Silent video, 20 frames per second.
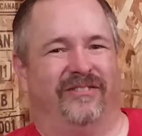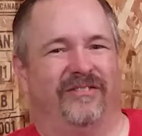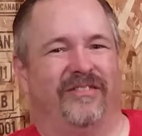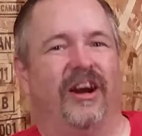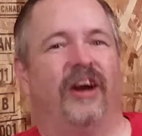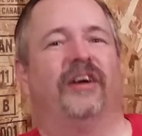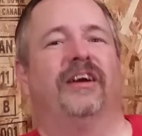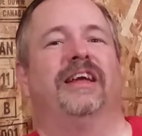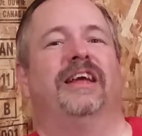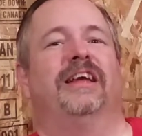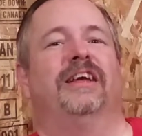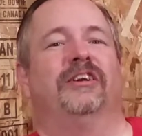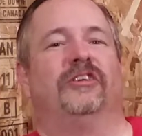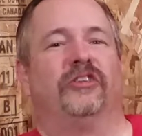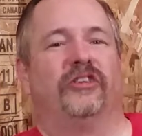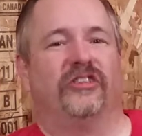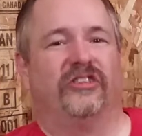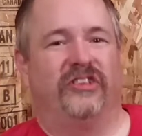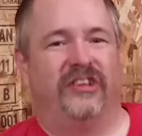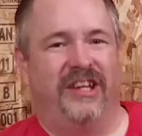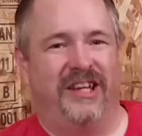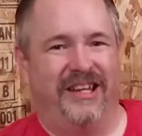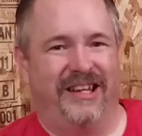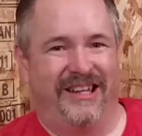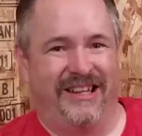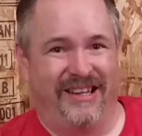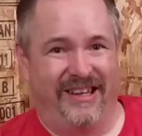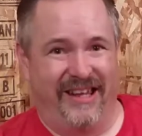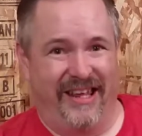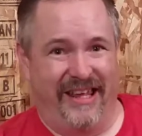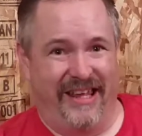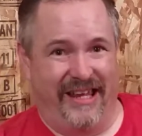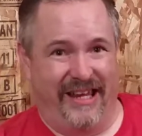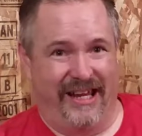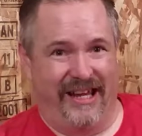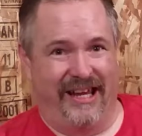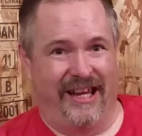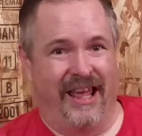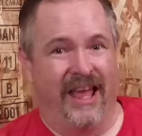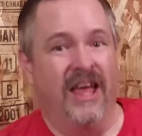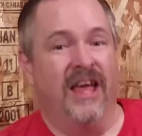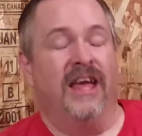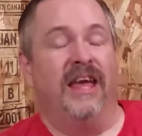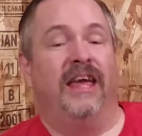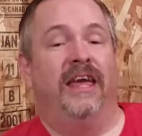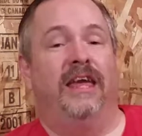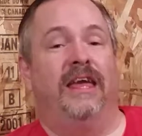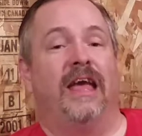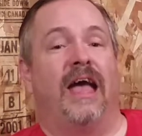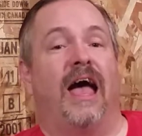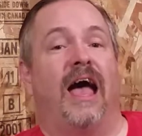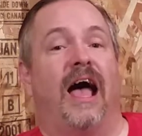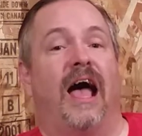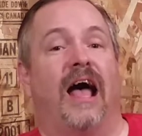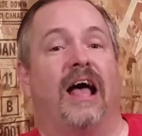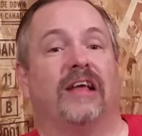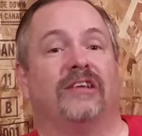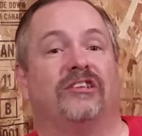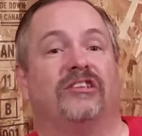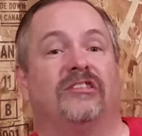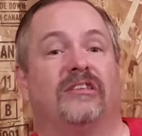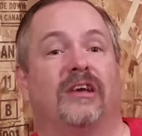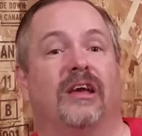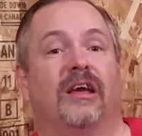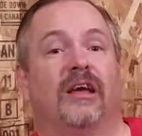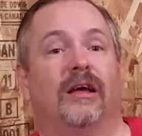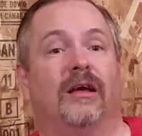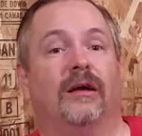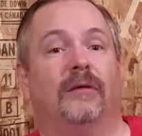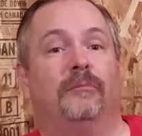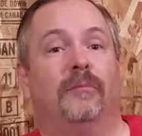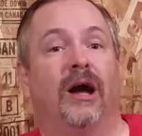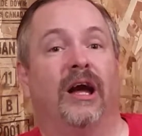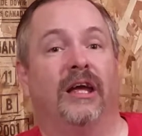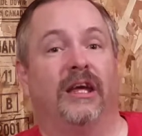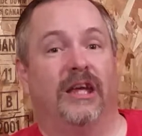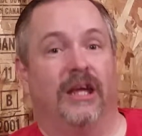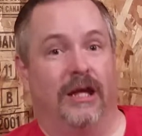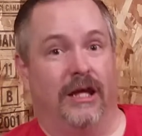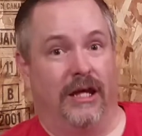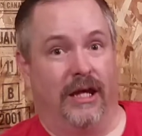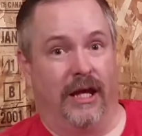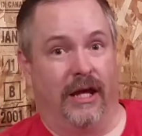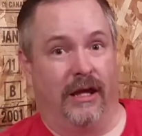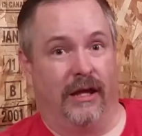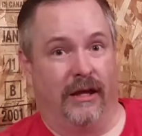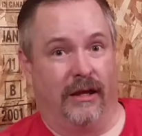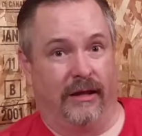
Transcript: Very interesting indeed. He asked Mikey,